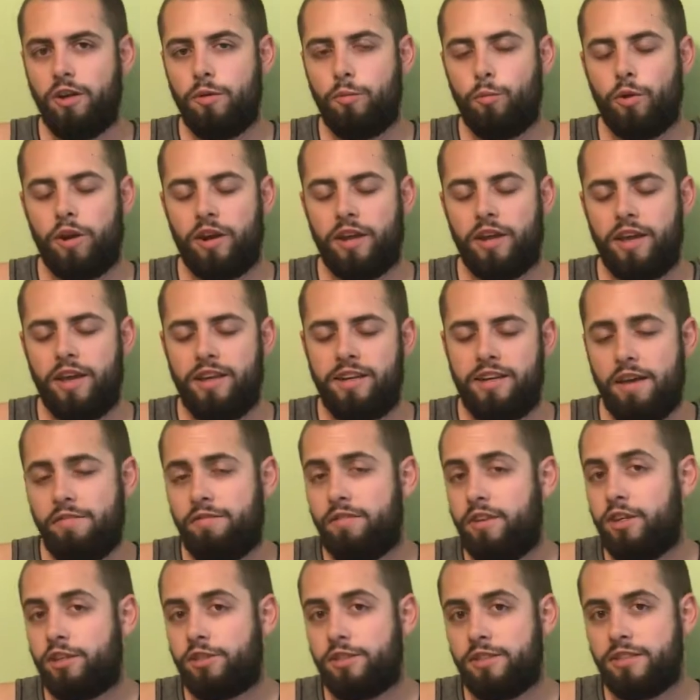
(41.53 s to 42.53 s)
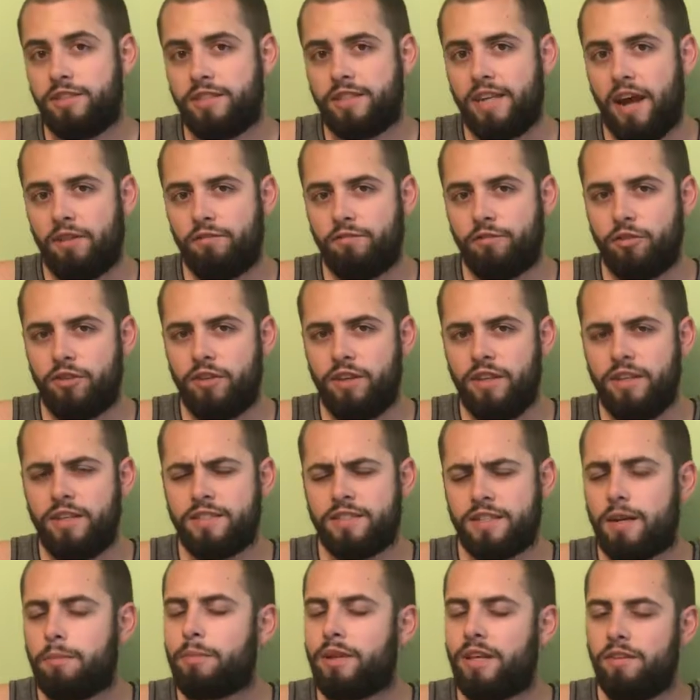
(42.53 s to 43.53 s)
We're going to get definitions down for these,
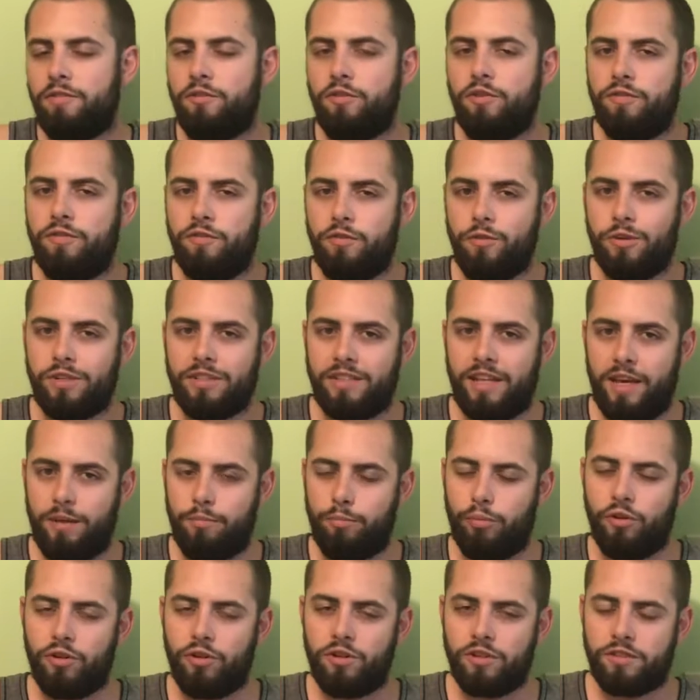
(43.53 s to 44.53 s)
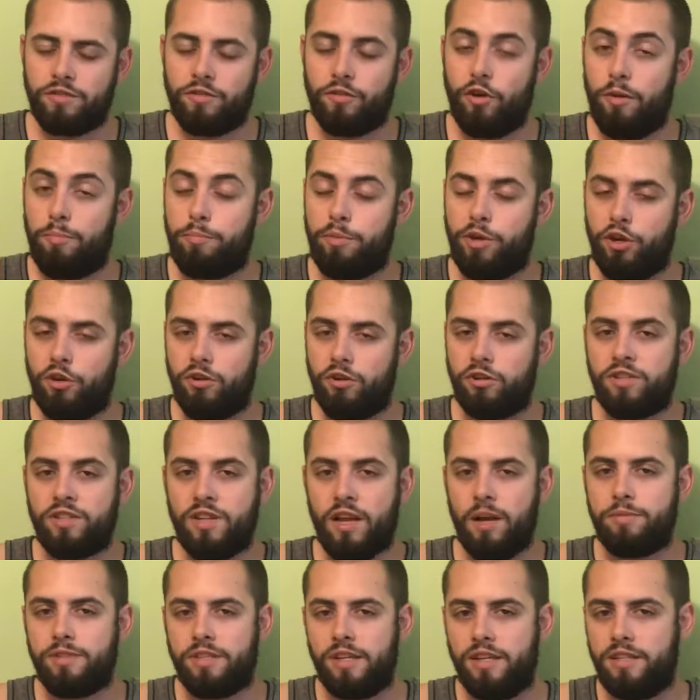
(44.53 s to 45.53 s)
and I'm going to give you a few examples for a pure
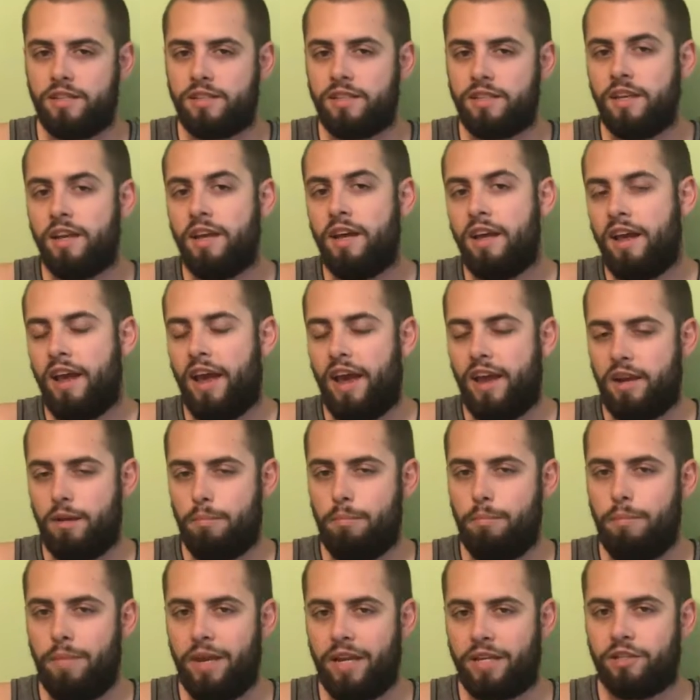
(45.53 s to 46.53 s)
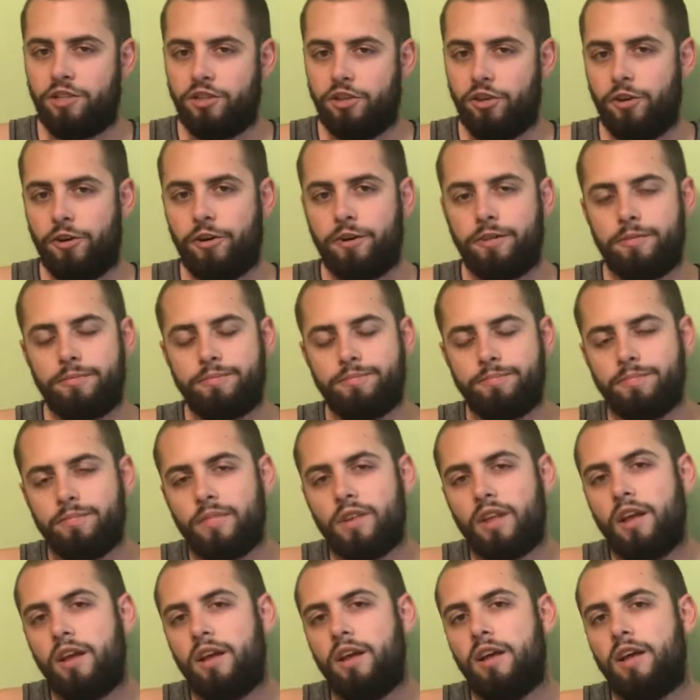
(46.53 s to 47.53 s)
substance and a mixture.
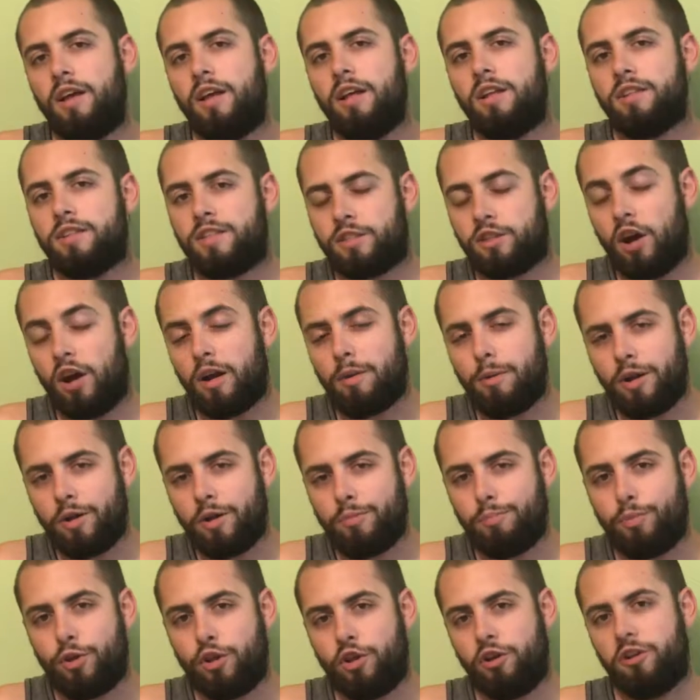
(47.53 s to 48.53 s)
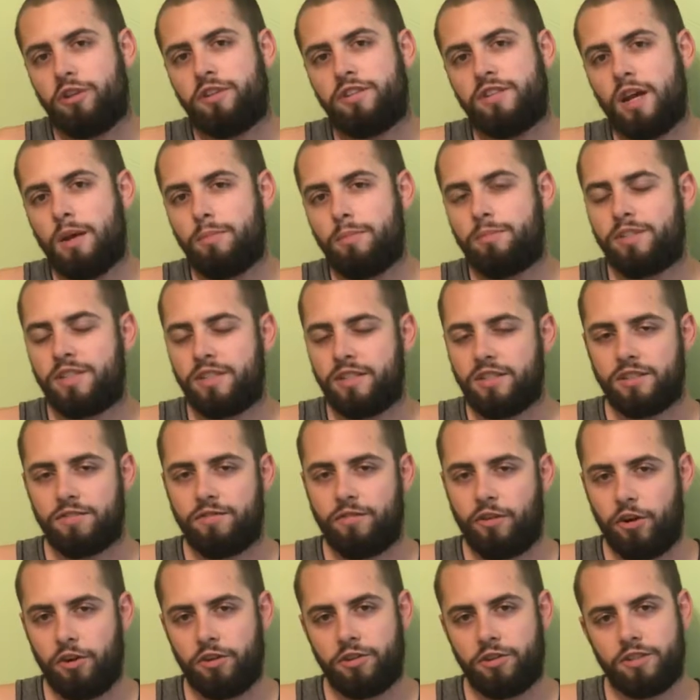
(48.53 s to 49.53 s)
Let's talk about a pure substance
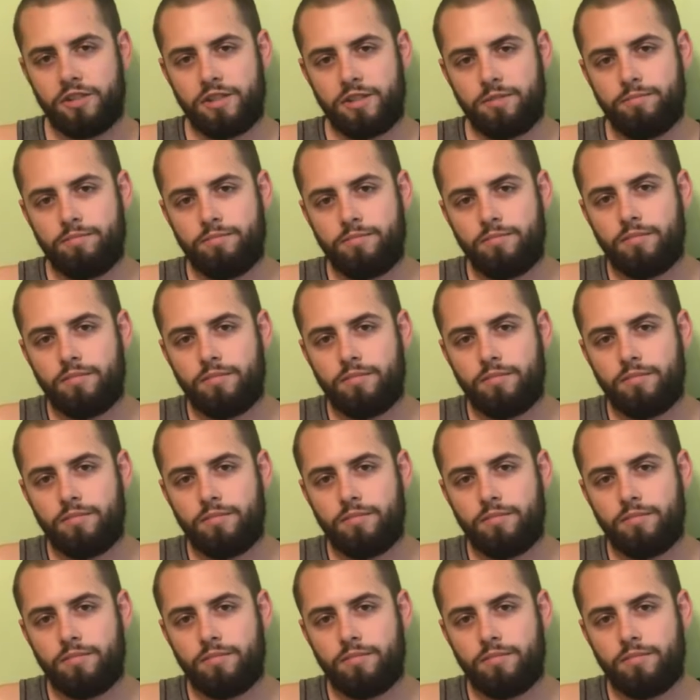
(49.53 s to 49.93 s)
first.